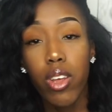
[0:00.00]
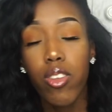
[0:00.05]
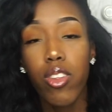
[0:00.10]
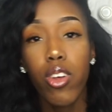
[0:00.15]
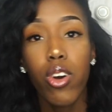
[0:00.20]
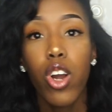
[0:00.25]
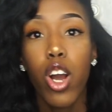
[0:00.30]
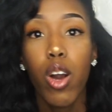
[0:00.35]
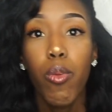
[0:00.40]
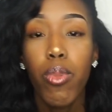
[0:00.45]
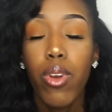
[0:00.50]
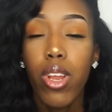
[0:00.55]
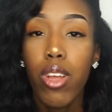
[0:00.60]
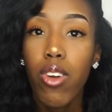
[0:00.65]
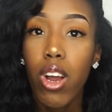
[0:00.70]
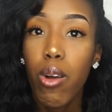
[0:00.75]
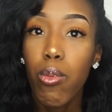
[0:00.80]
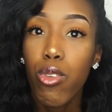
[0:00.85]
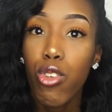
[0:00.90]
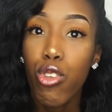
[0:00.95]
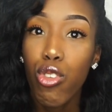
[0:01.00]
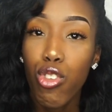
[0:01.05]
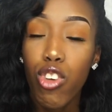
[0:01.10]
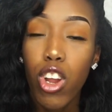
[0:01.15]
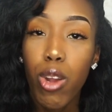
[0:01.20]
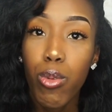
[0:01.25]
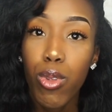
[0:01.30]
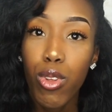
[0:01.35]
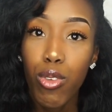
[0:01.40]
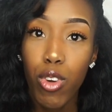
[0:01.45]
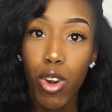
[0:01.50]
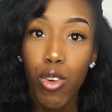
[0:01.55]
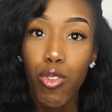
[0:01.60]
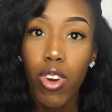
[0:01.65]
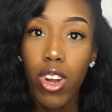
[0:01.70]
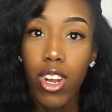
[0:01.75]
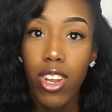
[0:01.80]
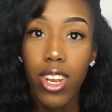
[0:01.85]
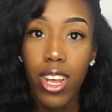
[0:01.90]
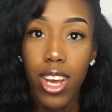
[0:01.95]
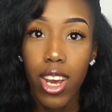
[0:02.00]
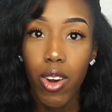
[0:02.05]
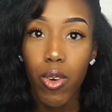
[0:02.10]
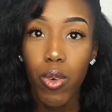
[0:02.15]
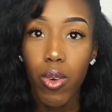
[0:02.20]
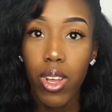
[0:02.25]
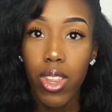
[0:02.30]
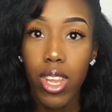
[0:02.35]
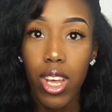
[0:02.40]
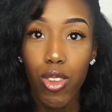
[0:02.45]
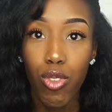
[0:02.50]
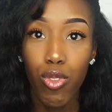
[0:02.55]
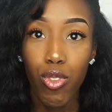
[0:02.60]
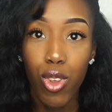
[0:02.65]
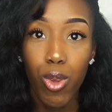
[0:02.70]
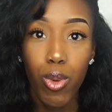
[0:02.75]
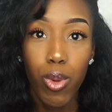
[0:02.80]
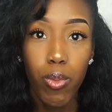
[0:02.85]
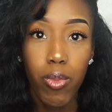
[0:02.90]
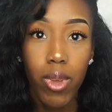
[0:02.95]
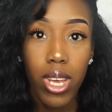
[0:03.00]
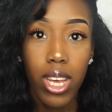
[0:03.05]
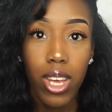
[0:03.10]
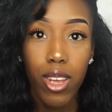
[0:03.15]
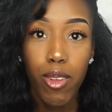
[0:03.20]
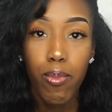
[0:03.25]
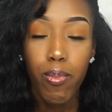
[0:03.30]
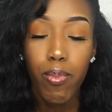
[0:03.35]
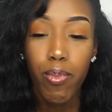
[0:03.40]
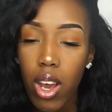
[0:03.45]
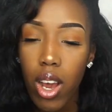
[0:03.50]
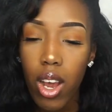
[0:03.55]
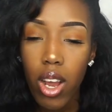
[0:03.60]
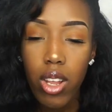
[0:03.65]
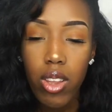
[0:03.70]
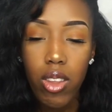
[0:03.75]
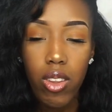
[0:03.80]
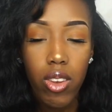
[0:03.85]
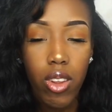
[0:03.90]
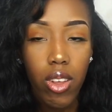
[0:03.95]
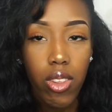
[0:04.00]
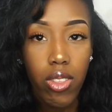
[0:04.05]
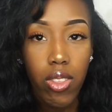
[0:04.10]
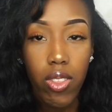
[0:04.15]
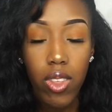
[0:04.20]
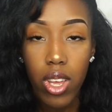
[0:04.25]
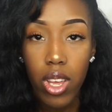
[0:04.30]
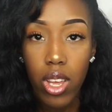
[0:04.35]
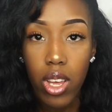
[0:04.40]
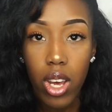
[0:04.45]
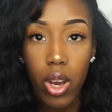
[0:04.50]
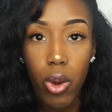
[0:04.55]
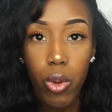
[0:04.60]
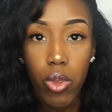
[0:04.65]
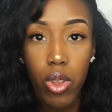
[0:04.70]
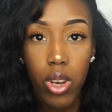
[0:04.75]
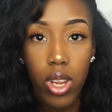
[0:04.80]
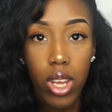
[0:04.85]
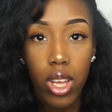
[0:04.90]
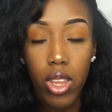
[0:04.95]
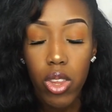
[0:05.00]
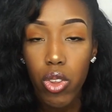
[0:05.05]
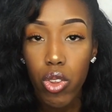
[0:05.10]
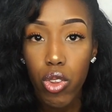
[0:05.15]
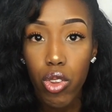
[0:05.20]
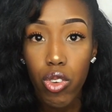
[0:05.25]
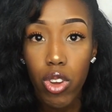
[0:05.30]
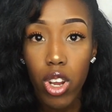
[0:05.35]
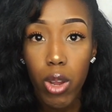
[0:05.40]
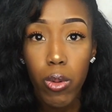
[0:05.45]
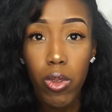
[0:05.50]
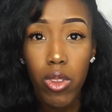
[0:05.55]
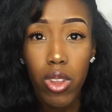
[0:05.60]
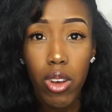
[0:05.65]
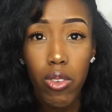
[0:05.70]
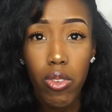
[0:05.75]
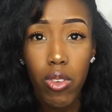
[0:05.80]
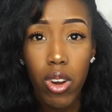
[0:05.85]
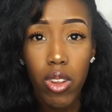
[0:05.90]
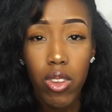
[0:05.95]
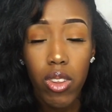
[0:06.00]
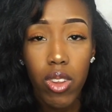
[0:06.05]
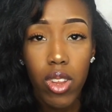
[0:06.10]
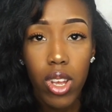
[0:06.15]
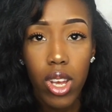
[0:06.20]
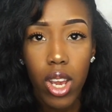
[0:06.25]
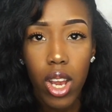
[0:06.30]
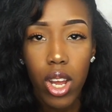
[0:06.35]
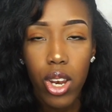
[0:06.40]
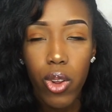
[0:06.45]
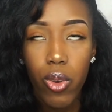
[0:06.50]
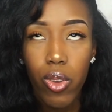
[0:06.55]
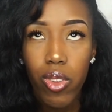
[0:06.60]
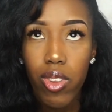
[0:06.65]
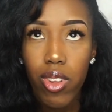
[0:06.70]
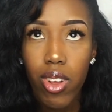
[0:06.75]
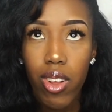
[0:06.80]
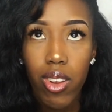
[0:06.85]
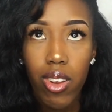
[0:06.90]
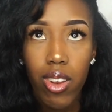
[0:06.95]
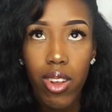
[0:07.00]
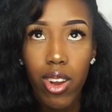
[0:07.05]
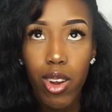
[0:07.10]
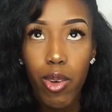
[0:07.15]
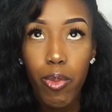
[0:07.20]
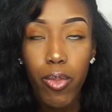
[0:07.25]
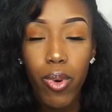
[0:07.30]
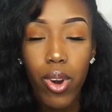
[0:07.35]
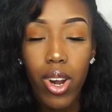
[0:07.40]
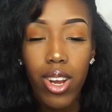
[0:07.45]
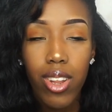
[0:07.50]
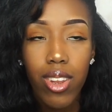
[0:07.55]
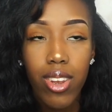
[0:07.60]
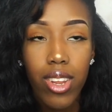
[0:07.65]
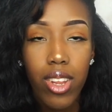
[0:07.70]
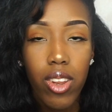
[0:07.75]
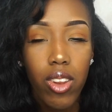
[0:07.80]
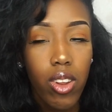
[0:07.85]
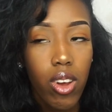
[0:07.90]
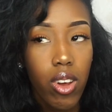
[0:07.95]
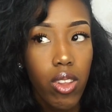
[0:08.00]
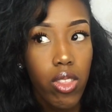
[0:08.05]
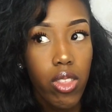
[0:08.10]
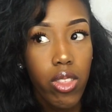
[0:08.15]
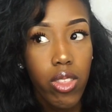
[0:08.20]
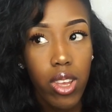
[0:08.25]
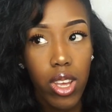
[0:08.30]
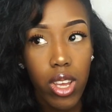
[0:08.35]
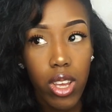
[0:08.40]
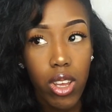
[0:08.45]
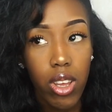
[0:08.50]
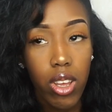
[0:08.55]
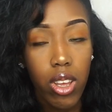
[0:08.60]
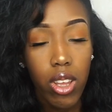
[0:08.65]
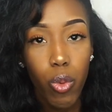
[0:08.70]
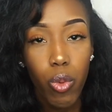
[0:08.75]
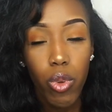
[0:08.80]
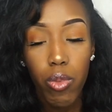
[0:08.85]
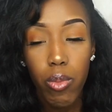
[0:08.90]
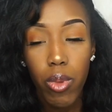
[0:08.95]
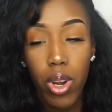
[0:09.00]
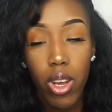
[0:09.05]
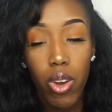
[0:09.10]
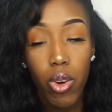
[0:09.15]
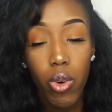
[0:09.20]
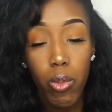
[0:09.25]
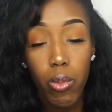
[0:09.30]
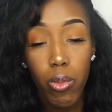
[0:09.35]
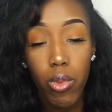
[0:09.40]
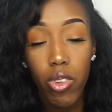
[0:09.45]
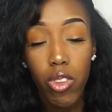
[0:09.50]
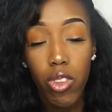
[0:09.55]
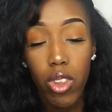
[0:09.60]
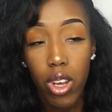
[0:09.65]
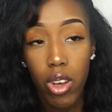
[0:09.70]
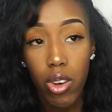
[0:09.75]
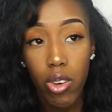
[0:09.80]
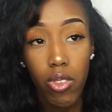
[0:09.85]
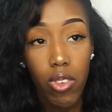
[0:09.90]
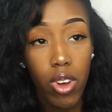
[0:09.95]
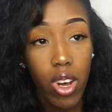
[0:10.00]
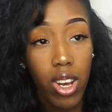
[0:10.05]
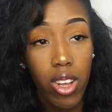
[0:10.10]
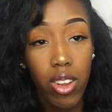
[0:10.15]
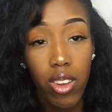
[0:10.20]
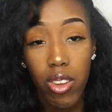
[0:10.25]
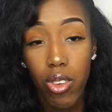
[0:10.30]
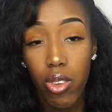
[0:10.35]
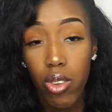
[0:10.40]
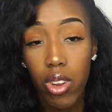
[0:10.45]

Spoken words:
I still can't believe how much subscribers I've got right now that's viewing me. I did not think I was going to get the subscribers that I've got today. I know it's not a lot, but I did not think, with my humble self, I